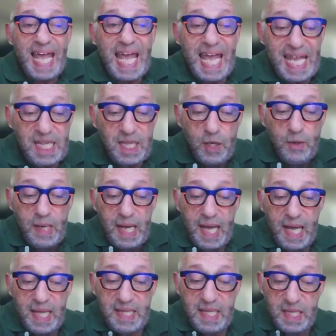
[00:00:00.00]
Hitler
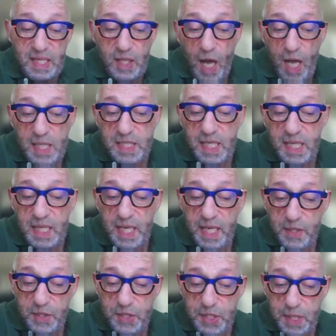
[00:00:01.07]
and the Nazi
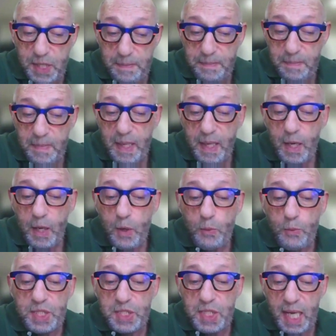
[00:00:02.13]
leadership
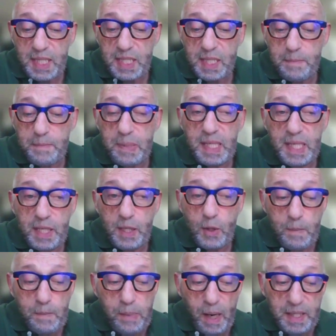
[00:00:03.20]
rejected
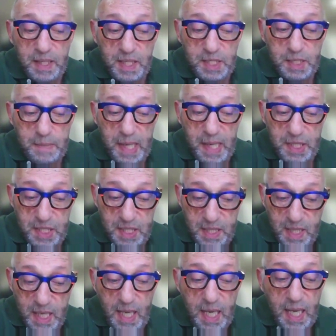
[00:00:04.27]
political
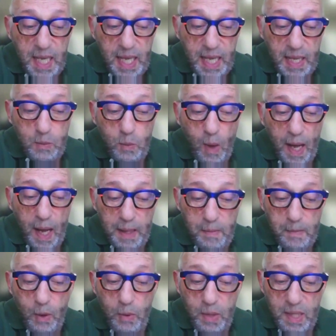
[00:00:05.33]
participation in
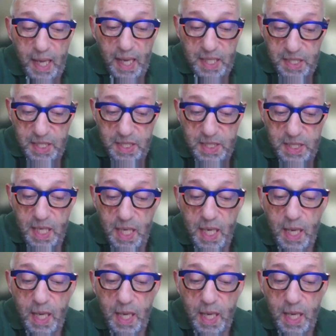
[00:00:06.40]
Weimar elections